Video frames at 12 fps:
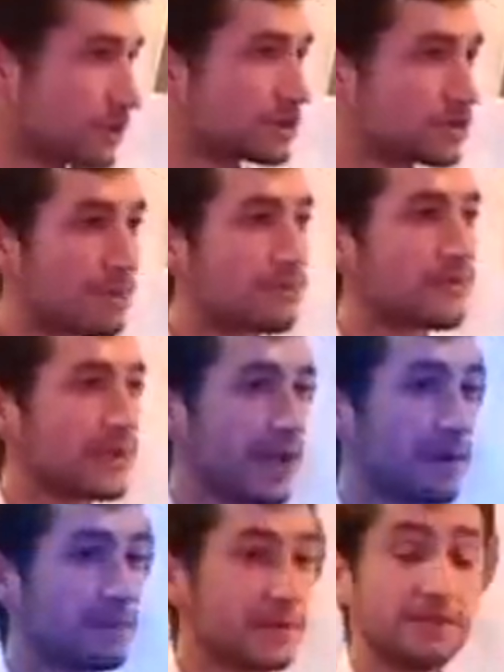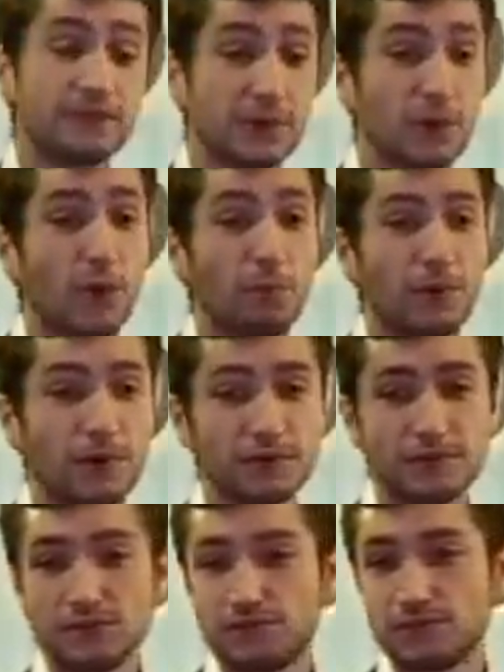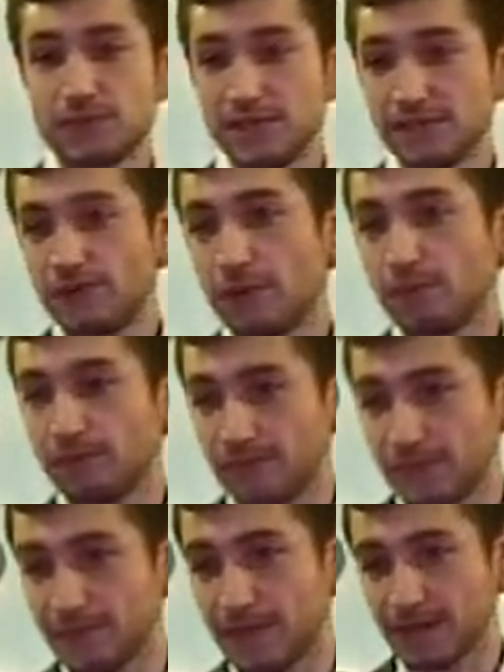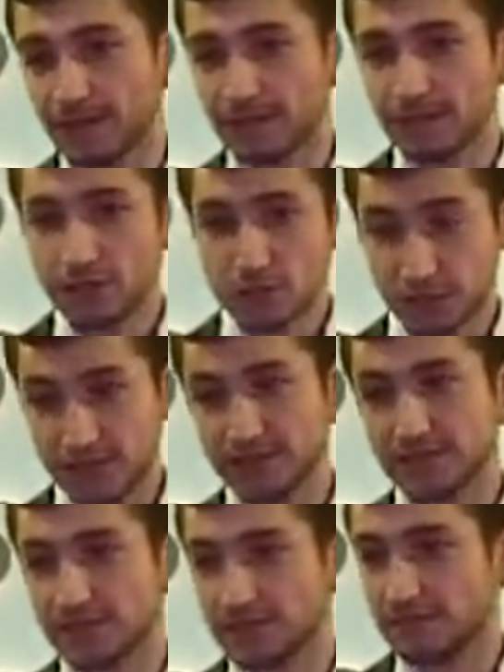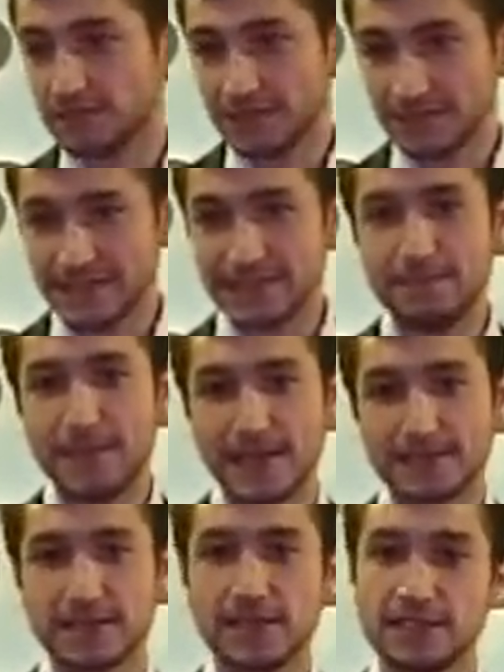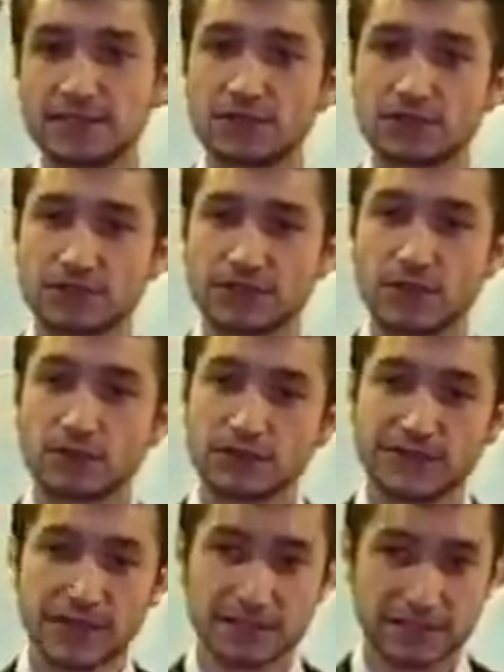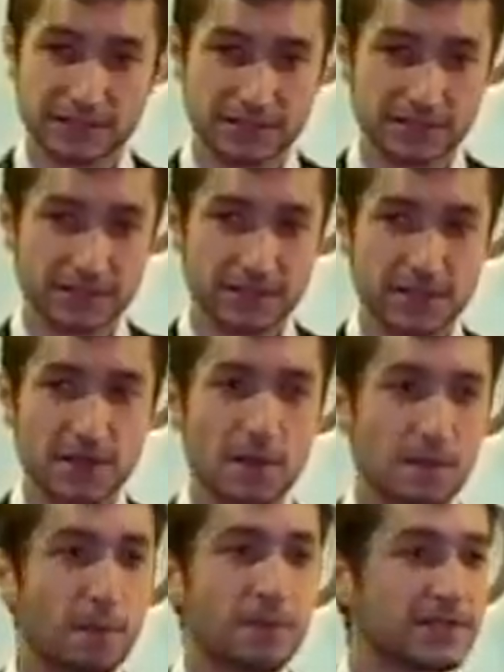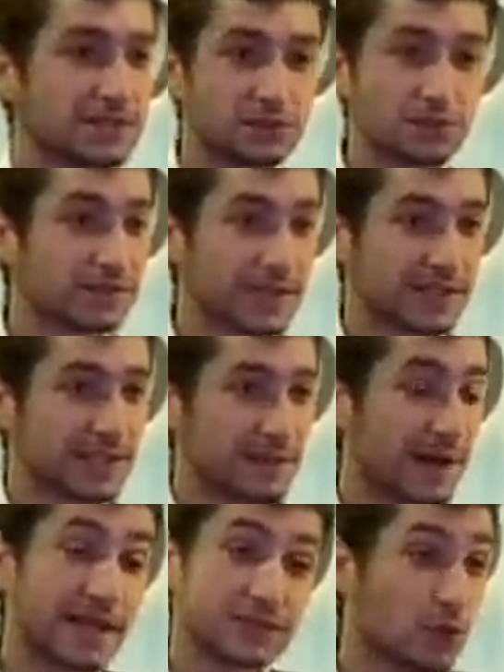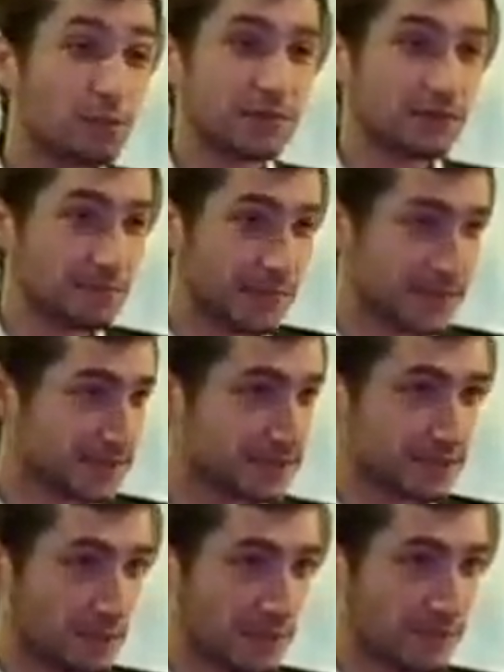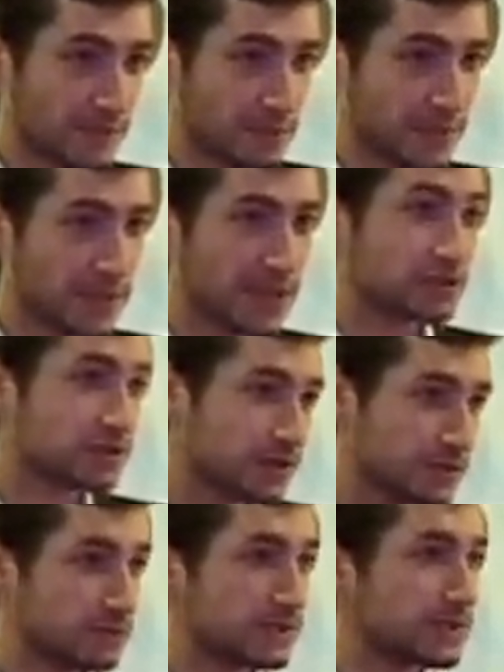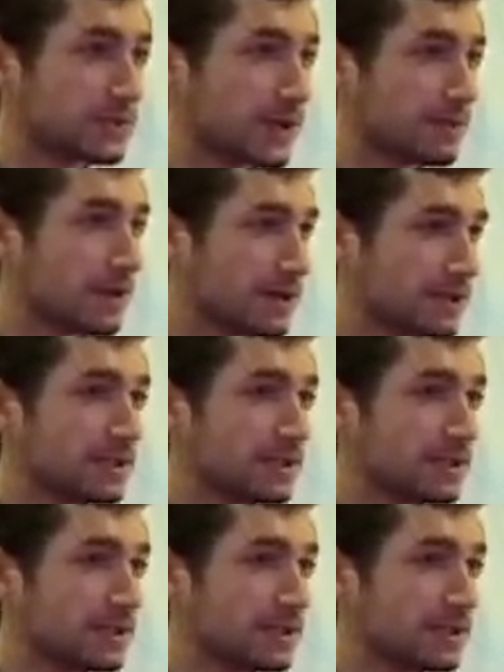So I'm very happy, very open to any form of feedback, criticism, debate, and discussion on those findings. But please don't take them as opinion-based coming from me. I just try to describe